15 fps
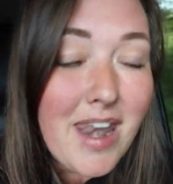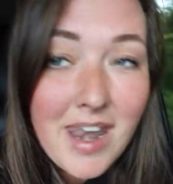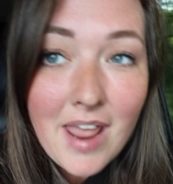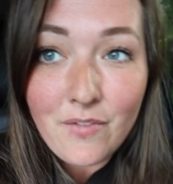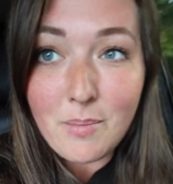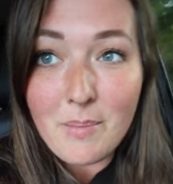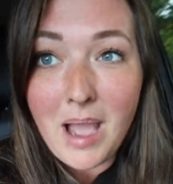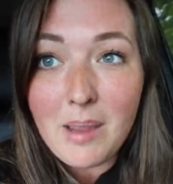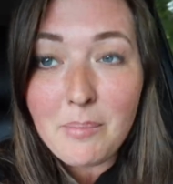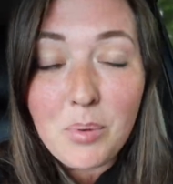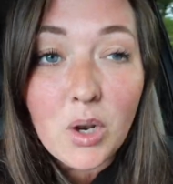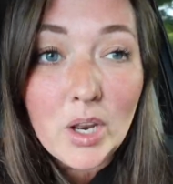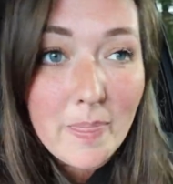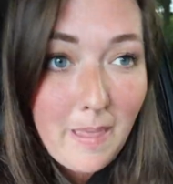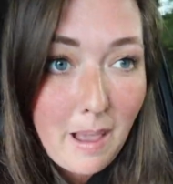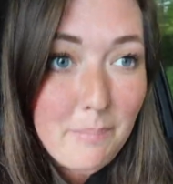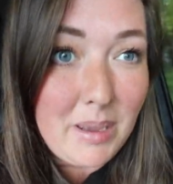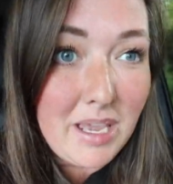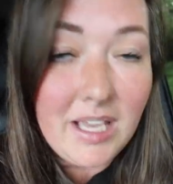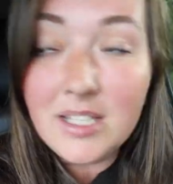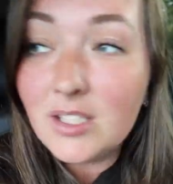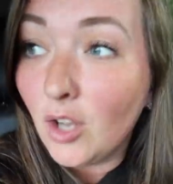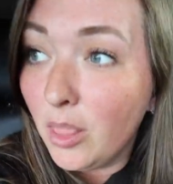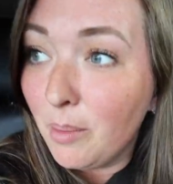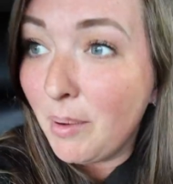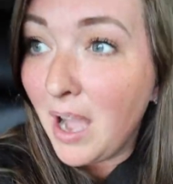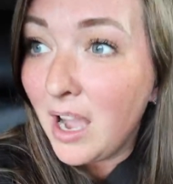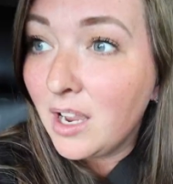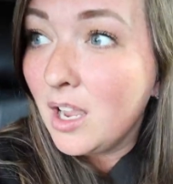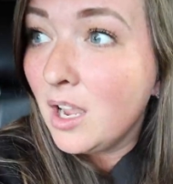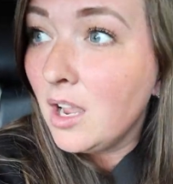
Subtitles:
Never mind pulling that beast on the back.